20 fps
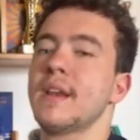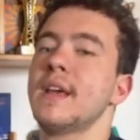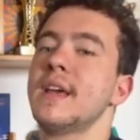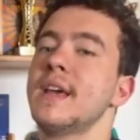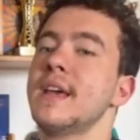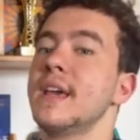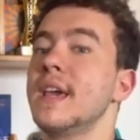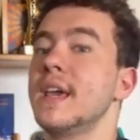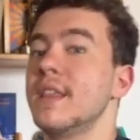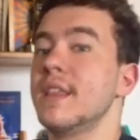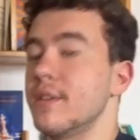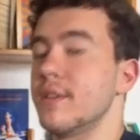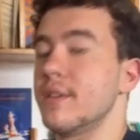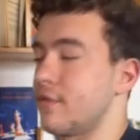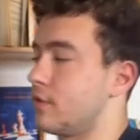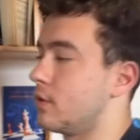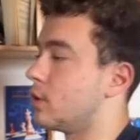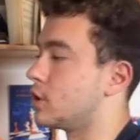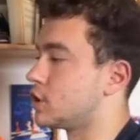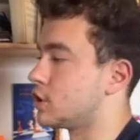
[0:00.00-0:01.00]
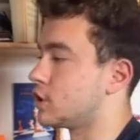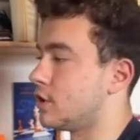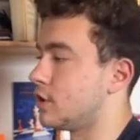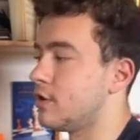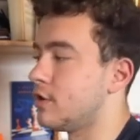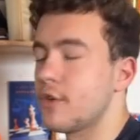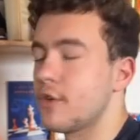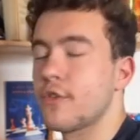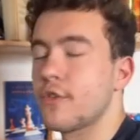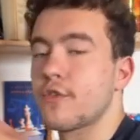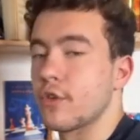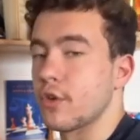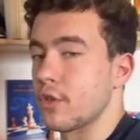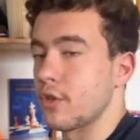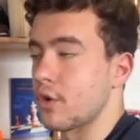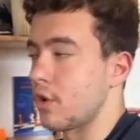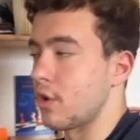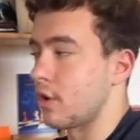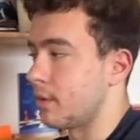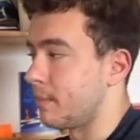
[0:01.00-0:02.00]
in the future further
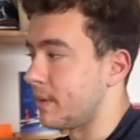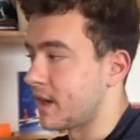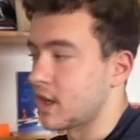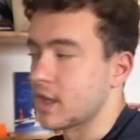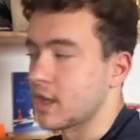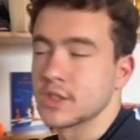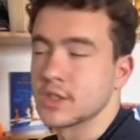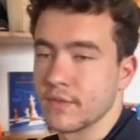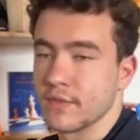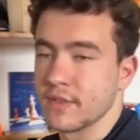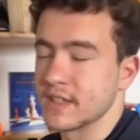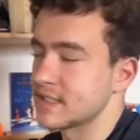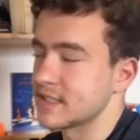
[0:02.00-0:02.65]
on because of this.